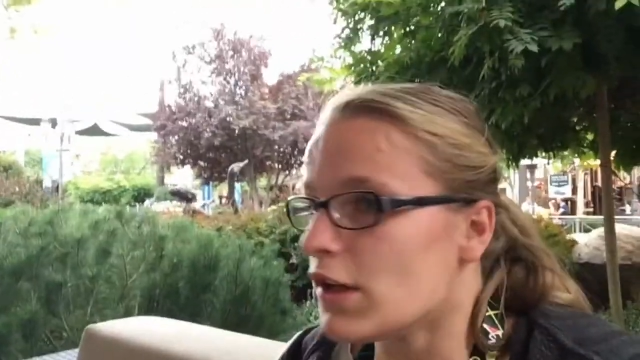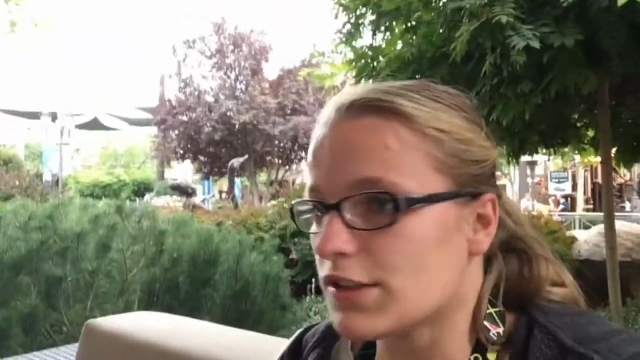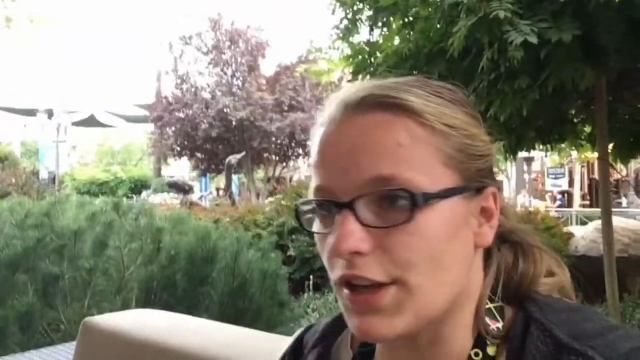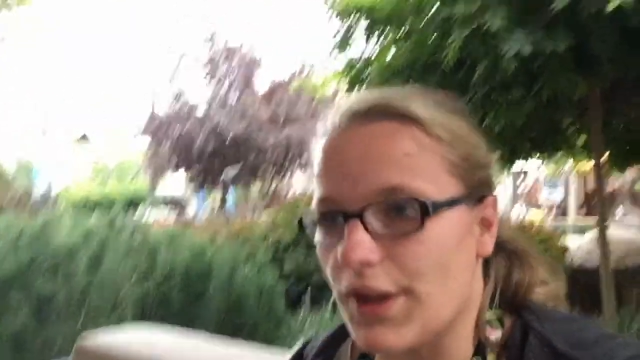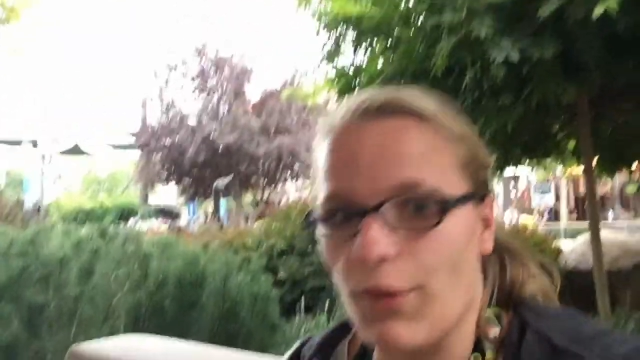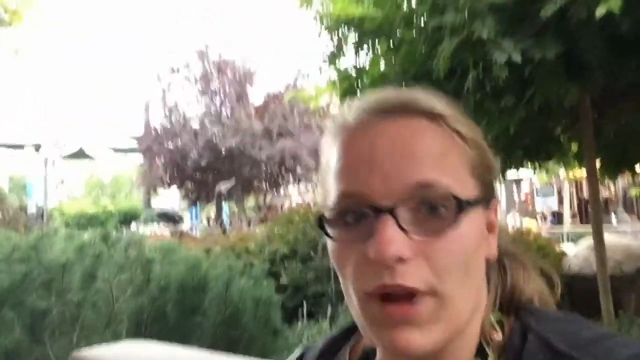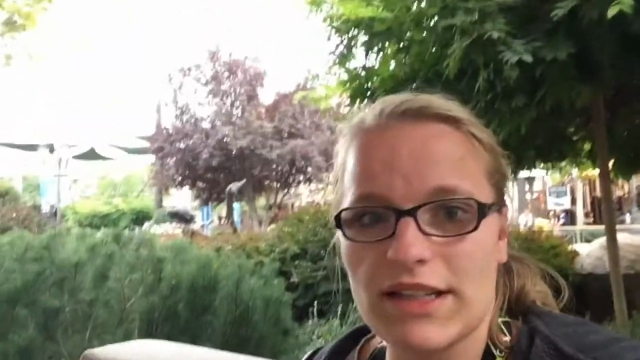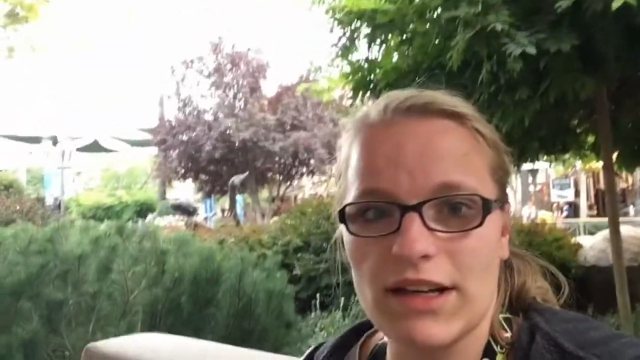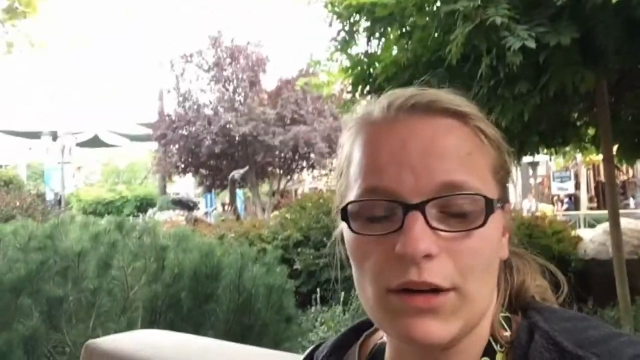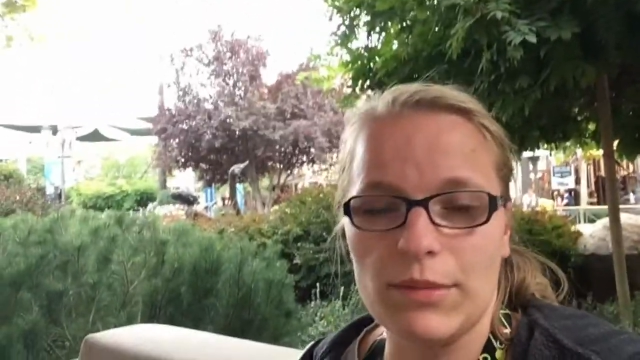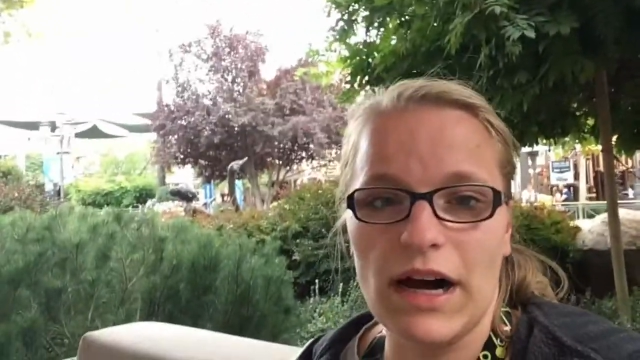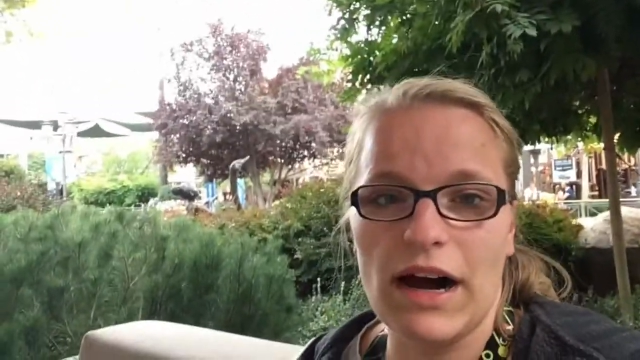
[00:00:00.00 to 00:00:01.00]
So I had to wait
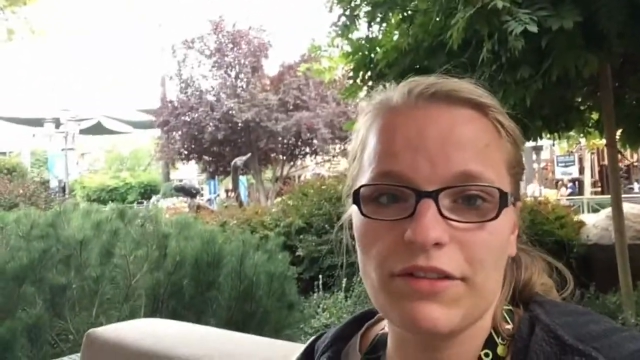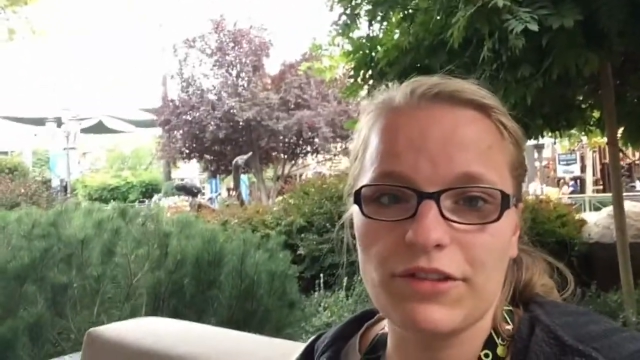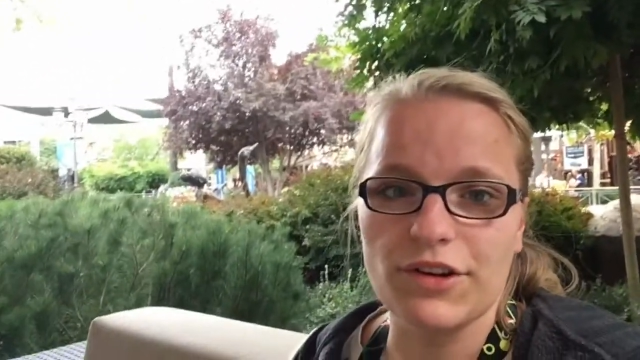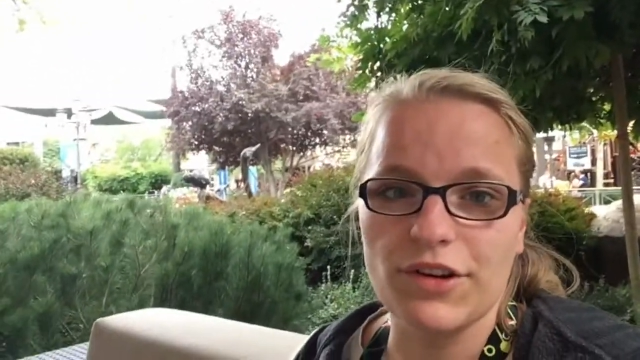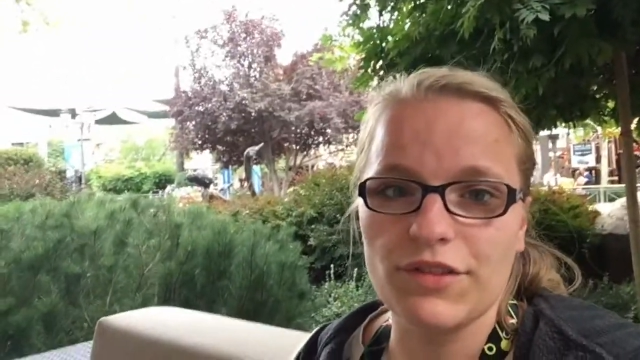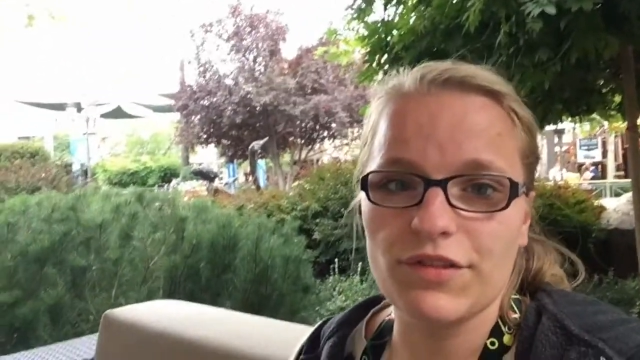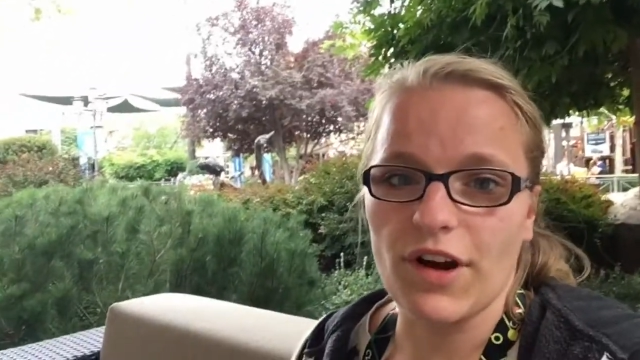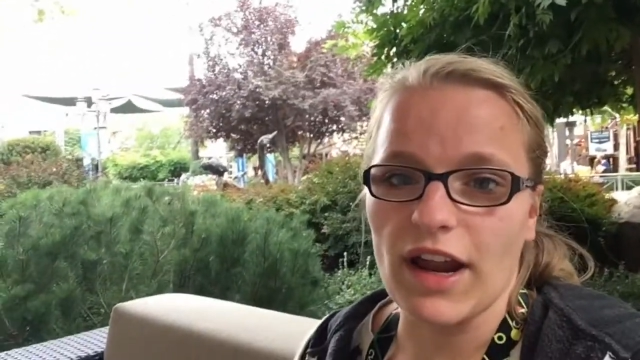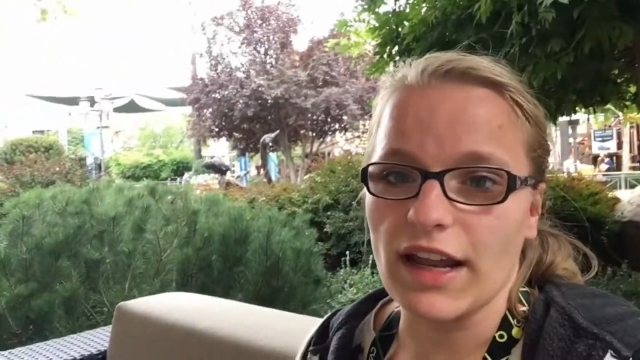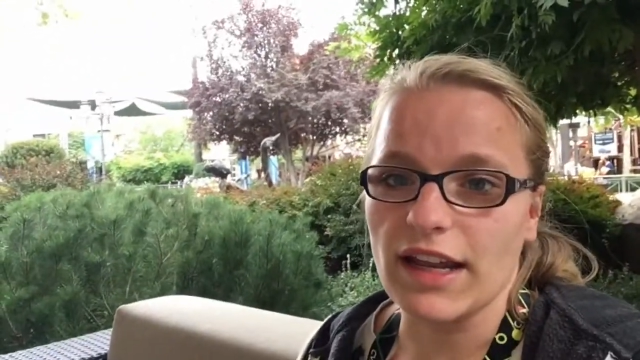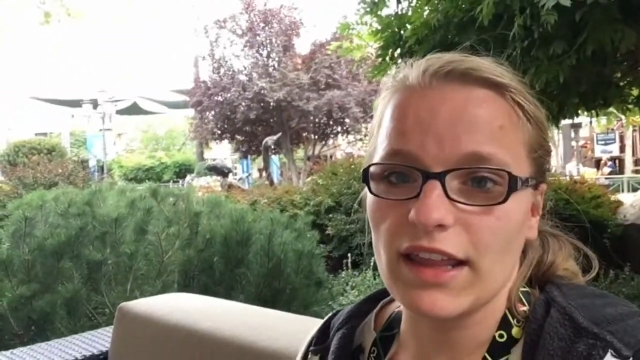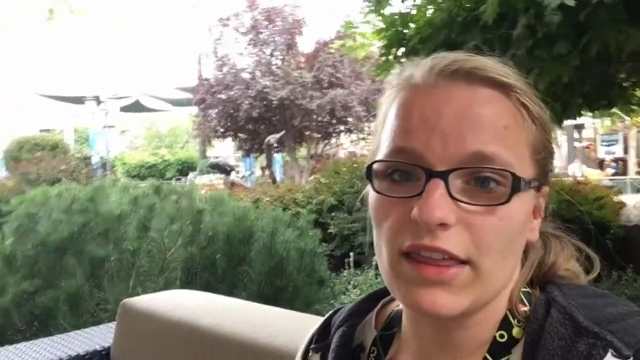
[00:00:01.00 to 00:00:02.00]
till about afternoon for
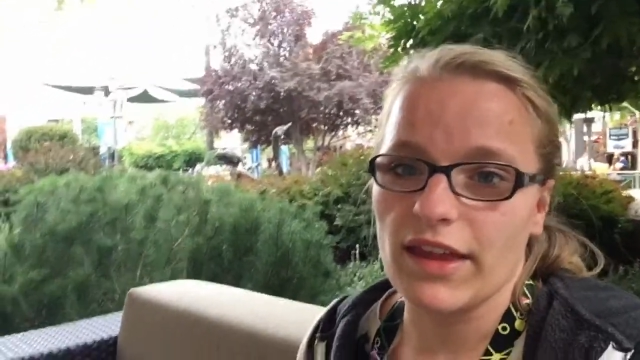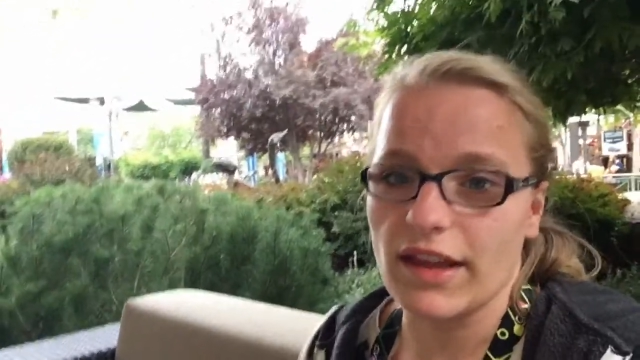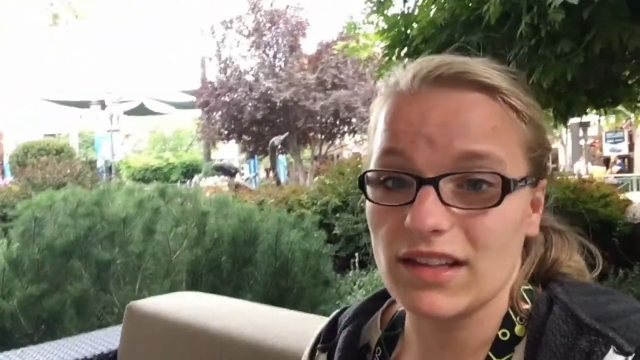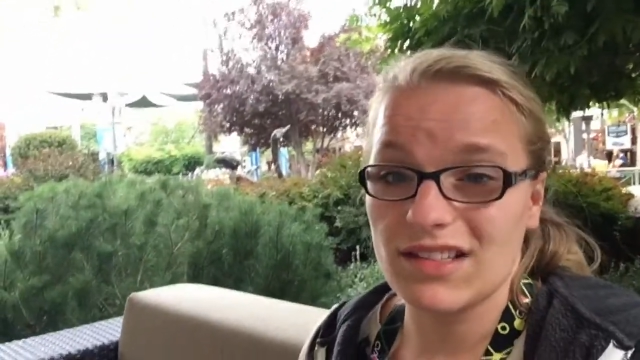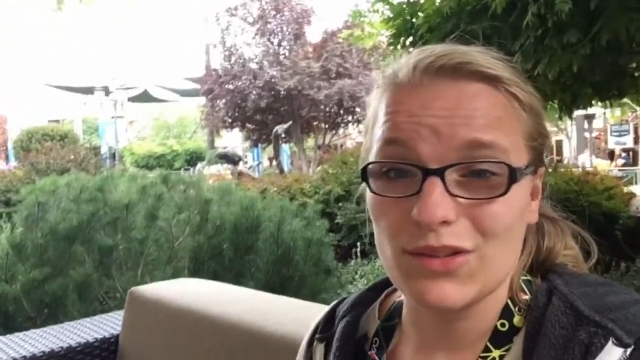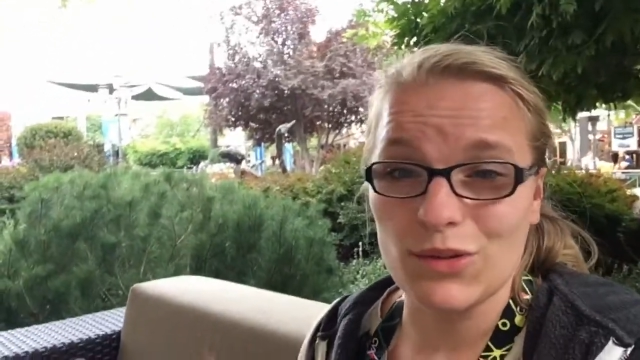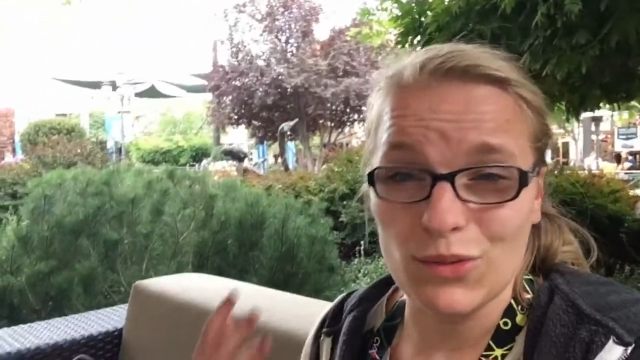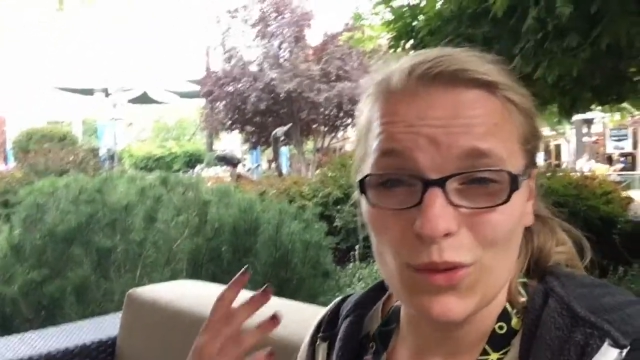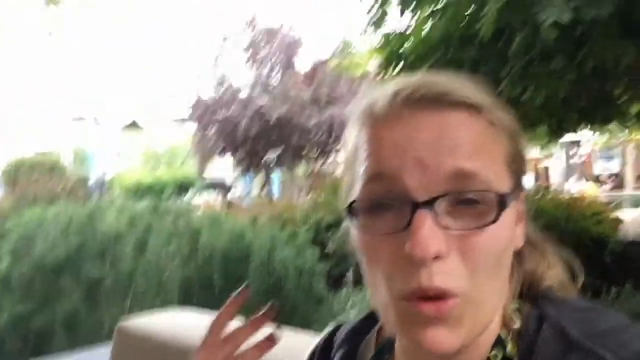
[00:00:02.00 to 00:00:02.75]
anything to